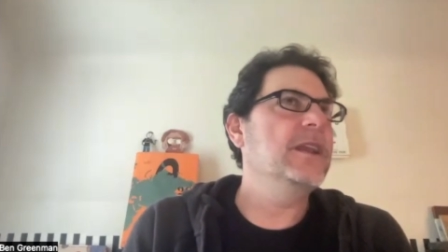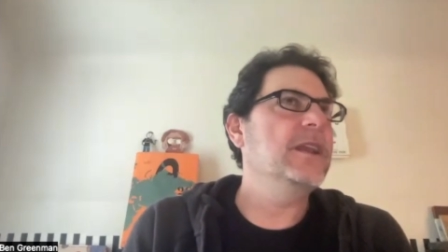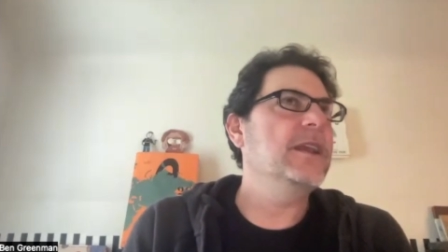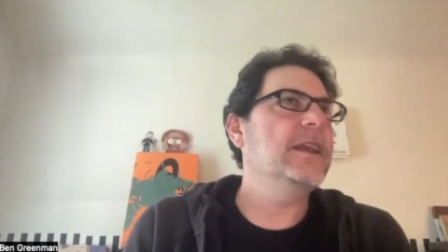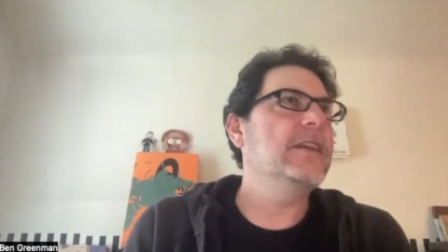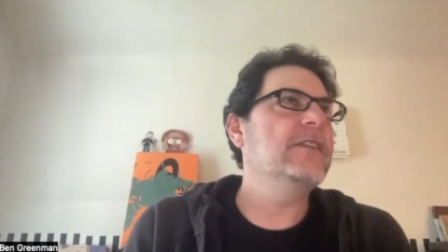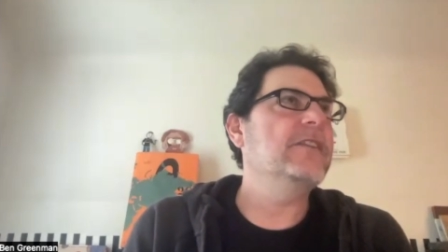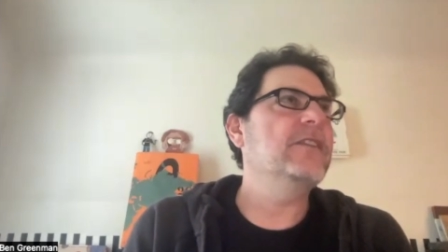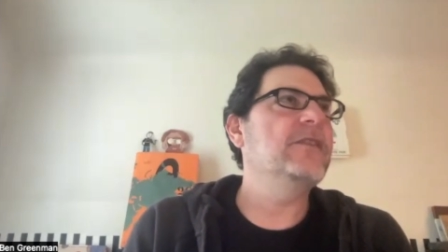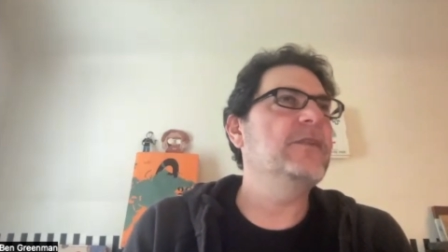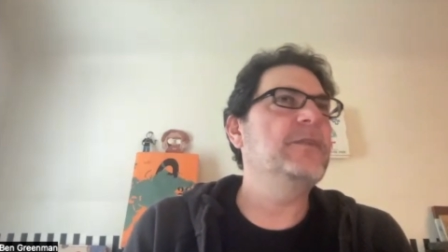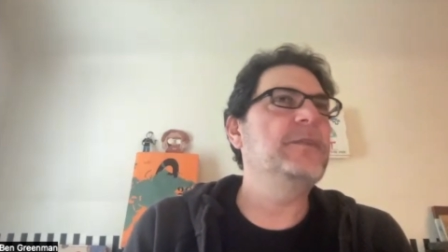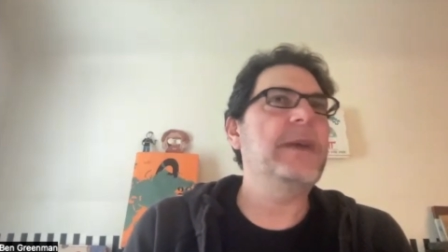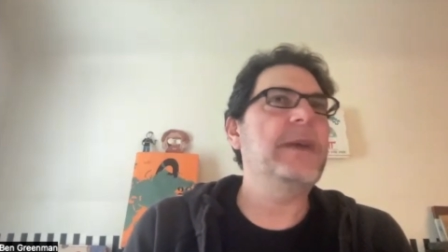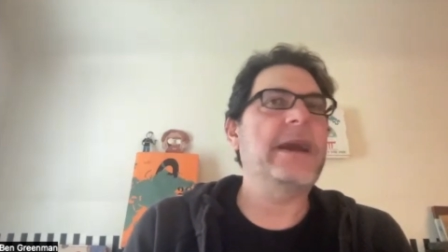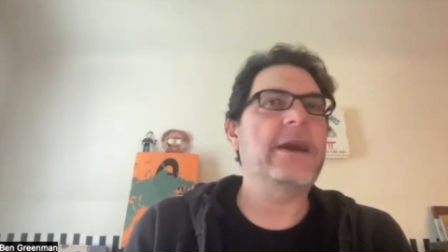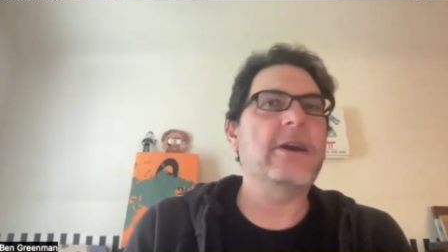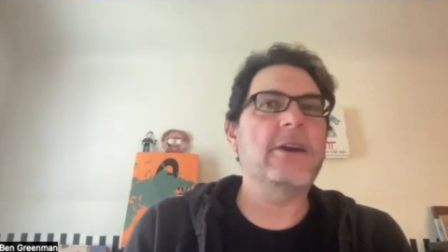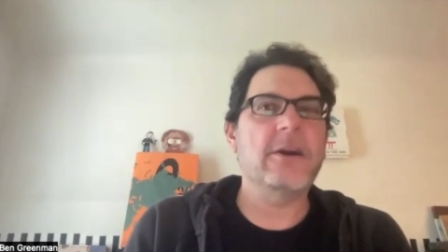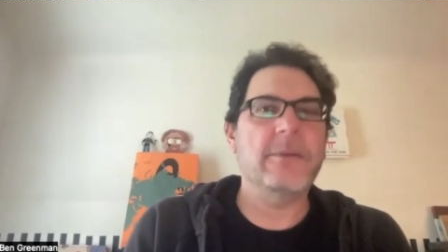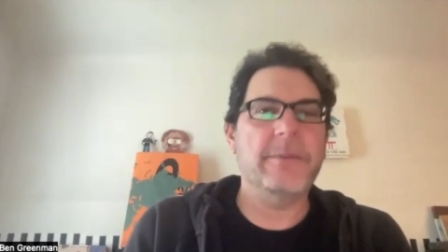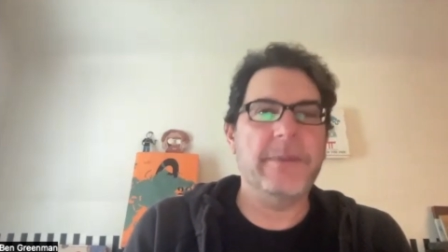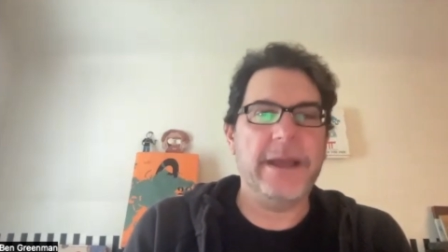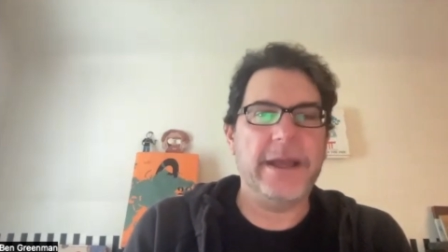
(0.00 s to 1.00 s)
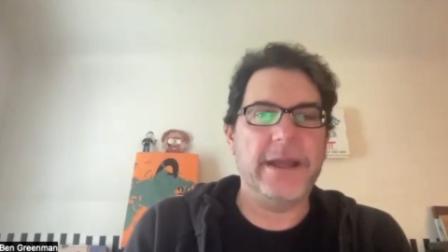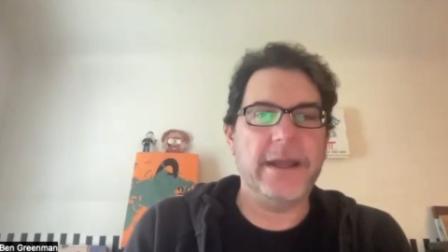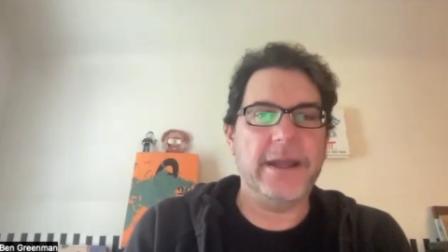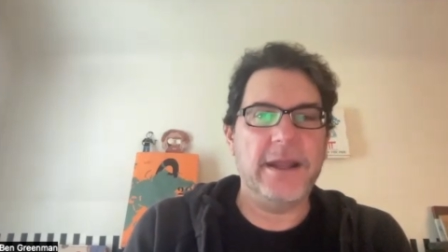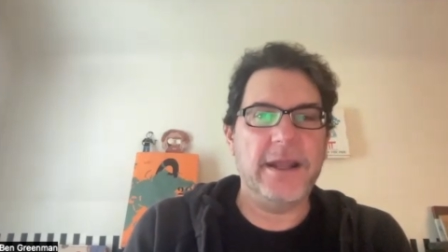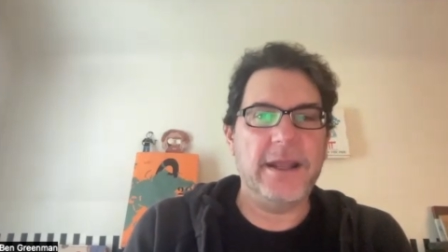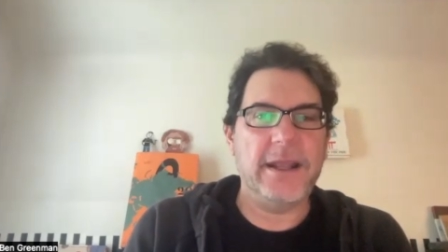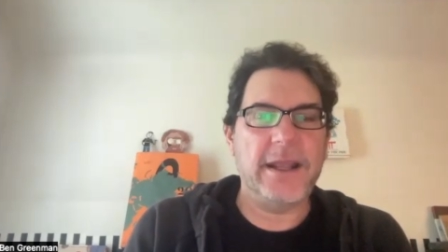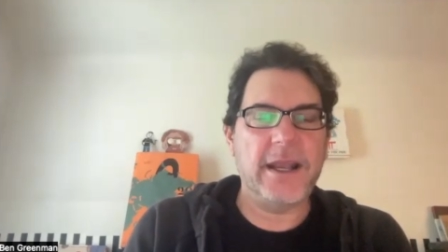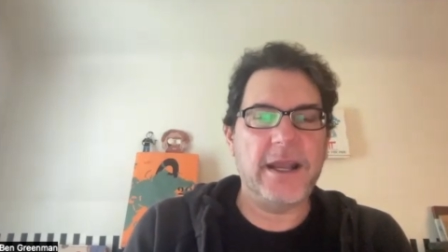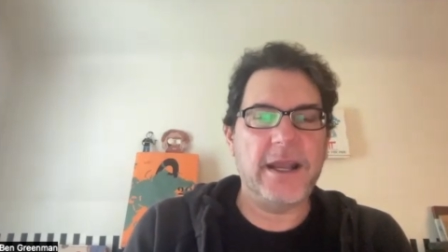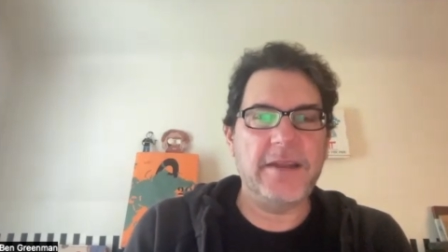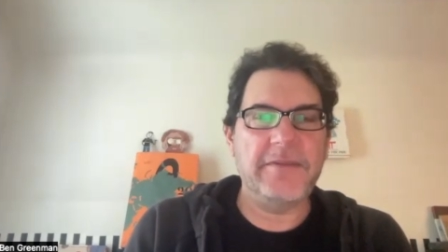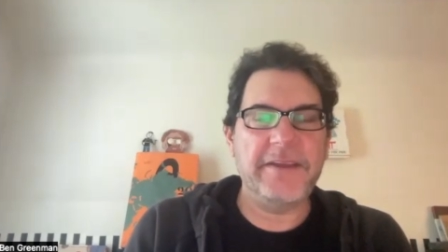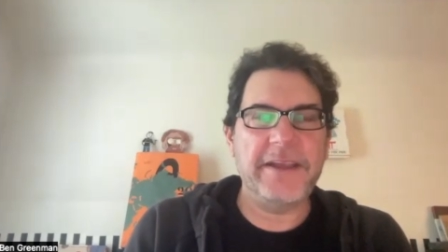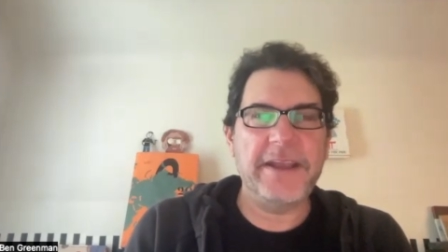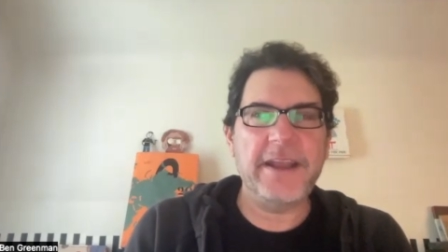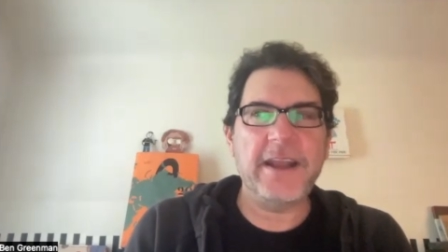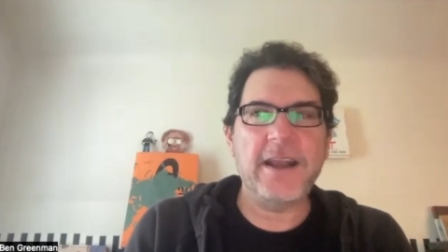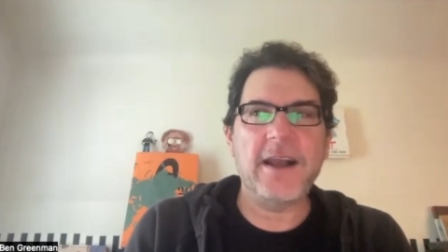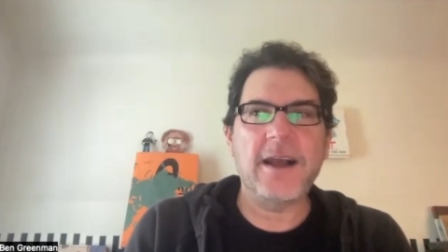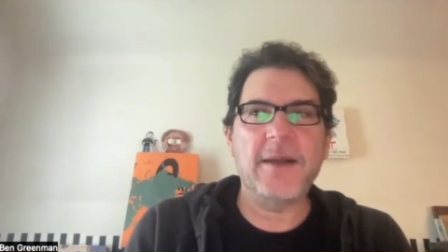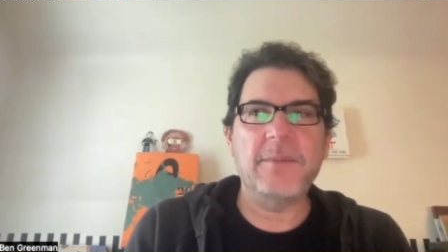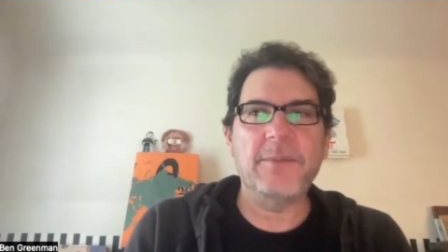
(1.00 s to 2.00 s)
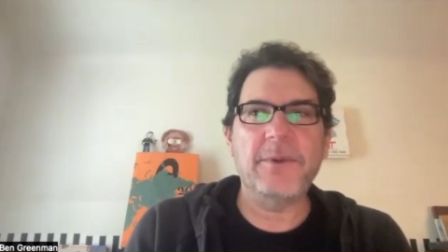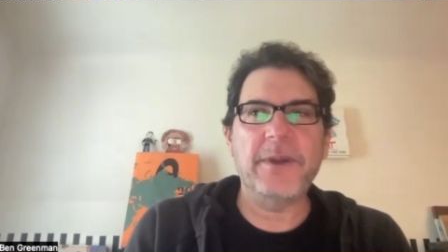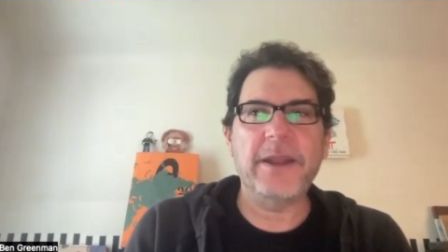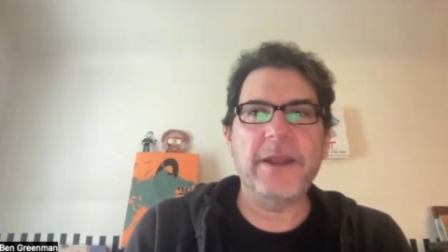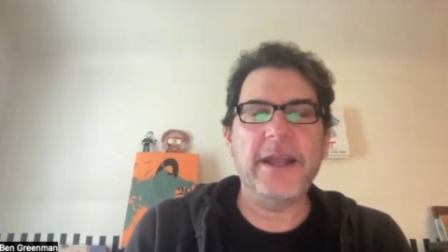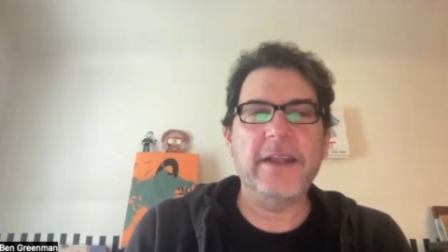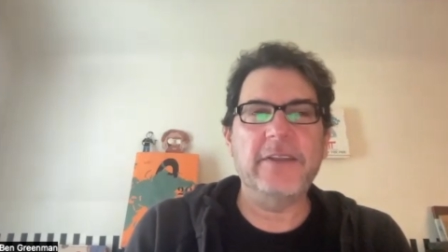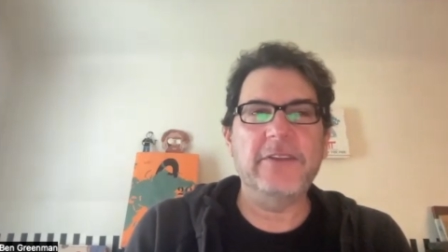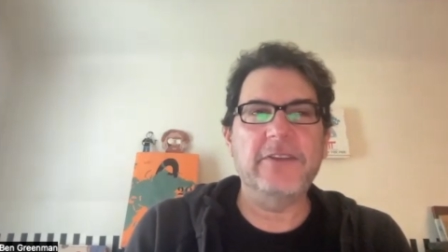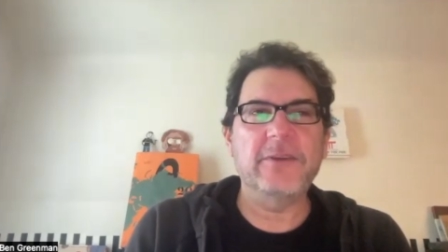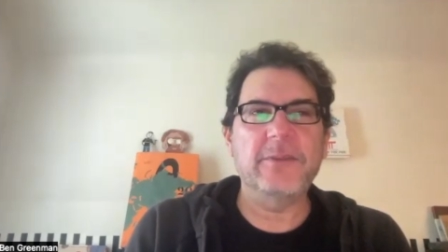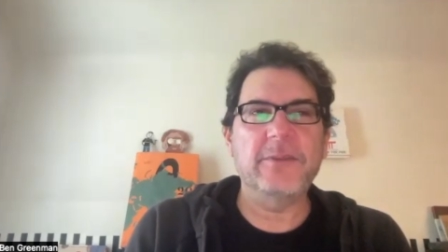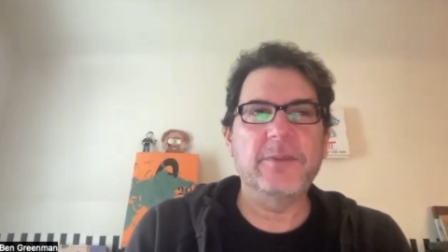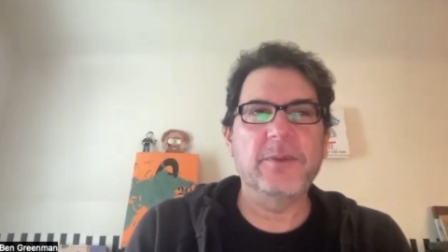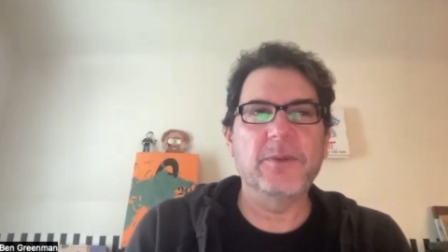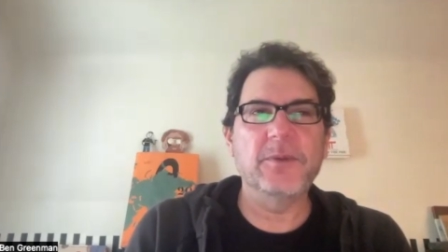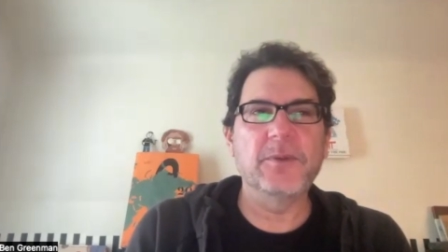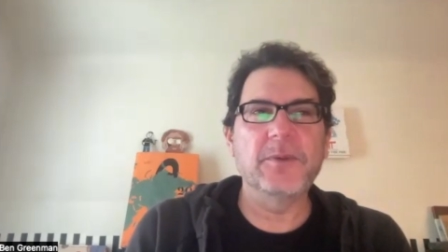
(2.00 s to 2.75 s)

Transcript: experiment and kind of incomprehensible,